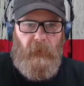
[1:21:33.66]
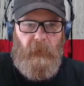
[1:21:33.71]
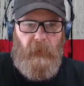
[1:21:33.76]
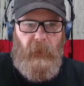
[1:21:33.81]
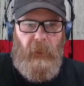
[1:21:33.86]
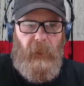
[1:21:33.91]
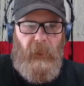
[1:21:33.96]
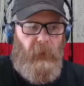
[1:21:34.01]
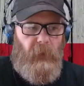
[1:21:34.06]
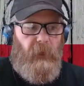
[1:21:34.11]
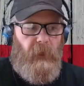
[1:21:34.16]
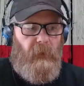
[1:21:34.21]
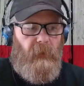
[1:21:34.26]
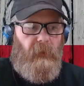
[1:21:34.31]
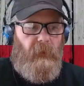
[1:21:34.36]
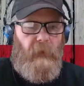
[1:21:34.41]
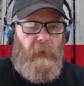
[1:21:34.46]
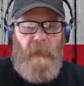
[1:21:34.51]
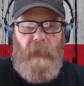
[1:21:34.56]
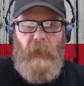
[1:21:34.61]
anyway,
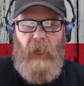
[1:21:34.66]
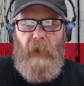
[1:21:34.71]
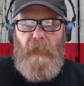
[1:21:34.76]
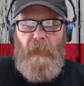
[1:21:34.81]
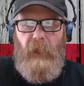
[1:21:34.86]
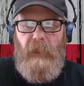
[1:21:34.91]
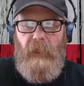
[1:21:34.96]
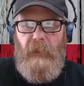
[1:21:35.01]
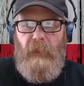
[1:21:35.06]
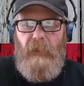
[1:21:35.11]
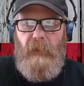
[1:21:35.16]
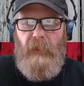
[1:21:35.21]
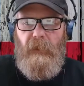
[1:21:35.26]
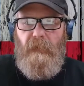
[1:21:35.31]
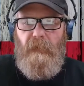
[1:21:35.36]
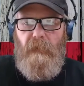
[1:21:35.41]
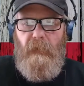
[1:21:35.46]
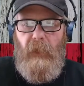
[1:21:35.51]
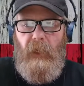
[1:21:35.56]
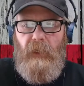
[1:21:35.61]
not ranting,
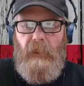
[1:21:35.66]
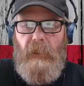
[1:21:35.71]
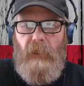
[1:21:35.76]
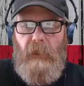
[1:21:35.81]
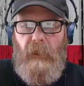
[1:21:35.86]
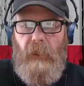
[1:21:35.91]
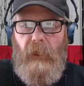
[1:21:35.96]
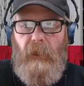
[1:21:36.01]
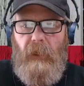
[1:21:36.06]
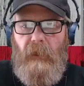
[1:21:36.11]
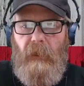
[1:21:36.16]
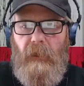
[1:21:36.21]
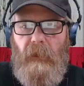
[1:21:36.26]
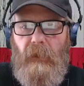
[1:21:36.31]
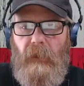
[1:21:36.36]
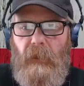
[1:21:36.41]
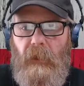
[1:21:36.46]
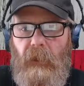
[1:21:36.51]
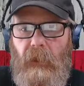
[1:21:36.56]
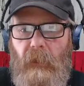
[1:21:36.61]
just mentioning that.
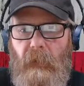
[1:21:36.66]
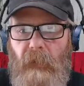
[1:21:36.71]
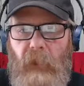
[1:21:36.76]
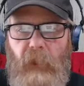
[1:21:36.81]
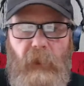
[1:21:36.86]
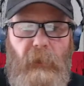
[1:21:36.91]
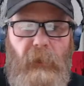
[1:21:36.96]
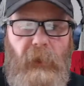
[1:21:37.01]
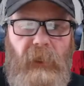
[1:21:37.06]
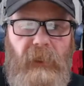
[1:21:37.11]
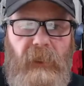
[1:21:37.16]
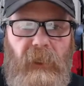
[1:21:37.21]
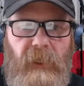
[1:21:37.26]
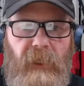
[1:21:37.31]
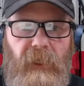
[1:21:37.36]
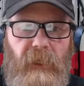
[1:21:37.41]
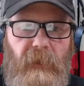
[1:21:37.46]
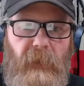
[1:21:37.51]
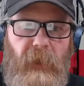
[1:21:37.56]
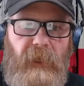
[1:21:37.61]
Bearded Billy
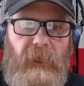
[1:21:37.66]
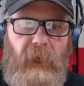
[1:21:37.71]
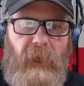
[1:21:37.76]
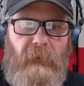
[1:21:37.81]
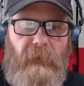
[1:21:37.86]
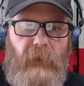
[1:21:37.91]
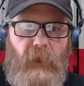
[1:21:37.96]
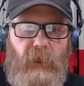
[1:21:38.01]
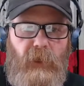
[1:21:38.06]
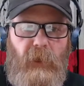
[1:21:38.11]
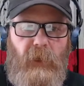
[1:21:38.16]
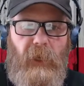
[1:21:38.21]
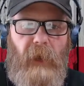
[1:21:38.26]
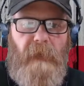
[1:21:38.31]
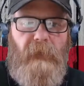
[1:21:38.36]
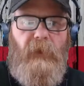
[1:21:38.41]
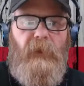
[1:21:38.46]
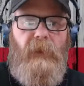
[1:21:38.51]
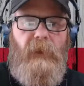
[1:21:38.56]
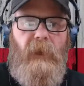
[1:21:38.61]
says it's bedtime for you. Enjoyed it.
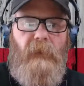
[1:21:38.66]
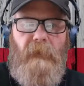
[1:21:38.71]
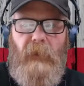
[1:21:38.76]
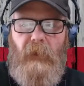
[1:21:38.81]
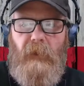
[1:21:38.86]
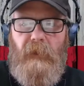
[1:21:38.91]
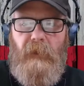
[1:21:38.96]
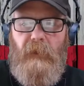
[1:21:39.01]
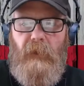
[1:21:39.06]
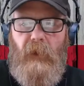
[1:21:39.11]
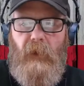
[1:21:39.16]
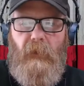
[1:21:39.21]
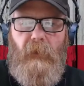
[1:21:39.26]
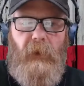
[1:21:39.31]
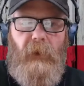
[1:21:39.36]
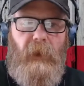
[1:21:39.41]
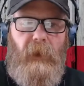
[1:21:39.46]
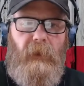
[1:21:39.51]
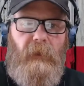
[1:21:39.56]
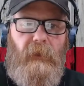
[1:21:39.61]
Have a good night, fellas. All
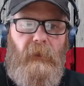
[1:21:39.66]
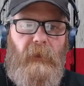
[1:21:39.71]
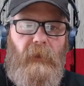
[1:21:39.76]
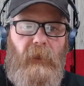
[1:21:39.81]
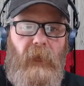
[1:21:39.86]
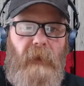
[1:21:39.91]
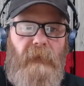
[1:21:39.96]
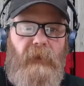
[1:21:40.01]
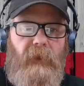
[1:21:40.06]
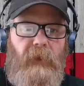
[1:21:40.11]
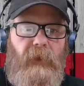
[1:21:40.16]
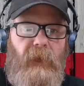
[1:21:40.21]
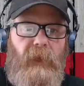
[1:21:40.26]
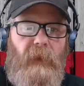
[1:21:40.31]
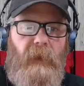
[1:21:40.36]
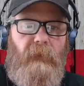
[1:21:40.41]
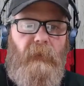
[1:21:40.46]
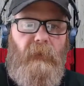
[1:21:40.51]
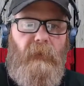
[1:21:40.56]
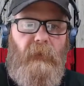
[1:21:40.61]
right. Have a good
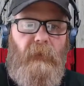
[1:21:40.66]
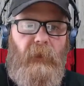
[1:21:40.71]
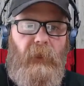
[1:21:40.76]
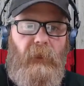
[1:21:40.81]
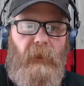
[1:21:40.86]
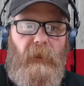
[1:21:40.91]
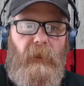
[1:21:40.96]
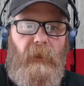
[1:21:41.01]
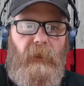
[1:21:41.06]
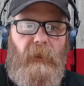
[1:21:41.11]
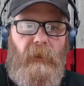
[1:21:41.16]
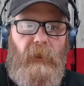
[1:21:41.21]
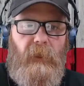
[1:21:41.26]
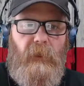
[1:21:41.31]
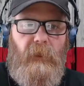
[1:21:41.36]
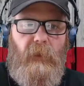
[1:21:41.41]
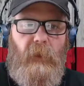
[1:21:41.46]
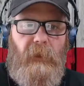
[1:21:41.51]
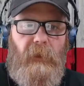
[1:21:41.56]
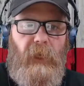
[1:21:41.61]
night, Billy,
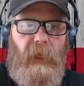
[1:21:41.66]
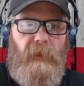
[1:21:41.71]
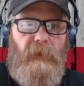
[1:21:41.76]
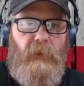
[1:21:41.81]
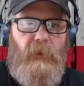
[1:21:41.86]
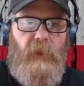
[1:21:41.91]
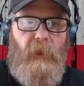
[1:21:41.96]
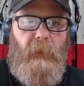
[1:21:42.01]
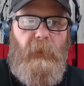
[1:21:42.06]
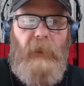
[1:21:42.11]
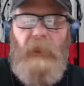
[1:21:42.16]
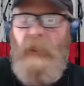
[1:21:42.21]
as well. Thanks for jumping